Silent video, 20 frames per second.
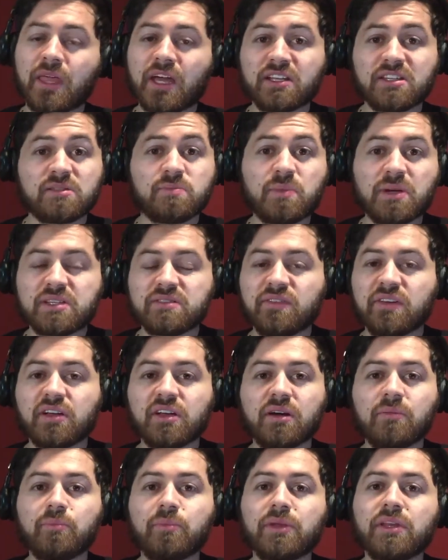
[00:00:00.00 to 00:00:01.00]
that
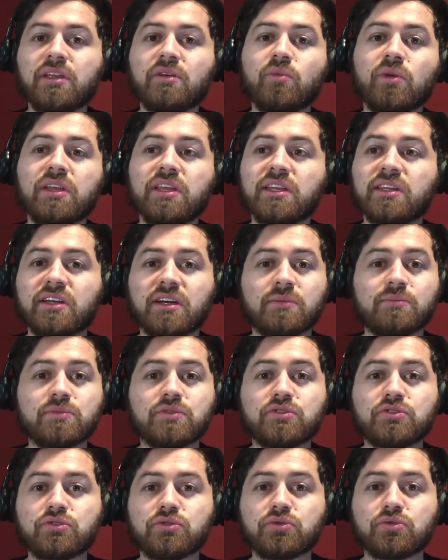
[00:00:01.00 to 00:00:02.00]
specific company when it
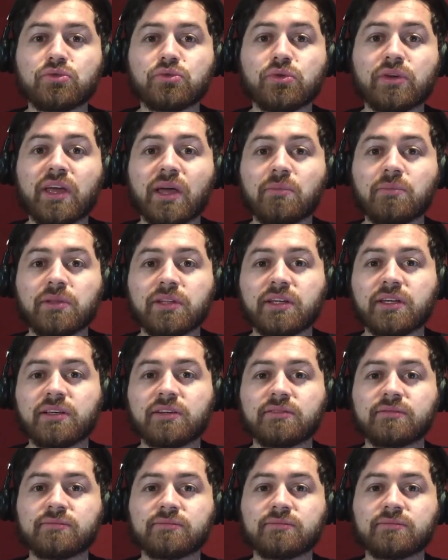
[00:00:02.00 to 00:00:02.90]
comes to gambling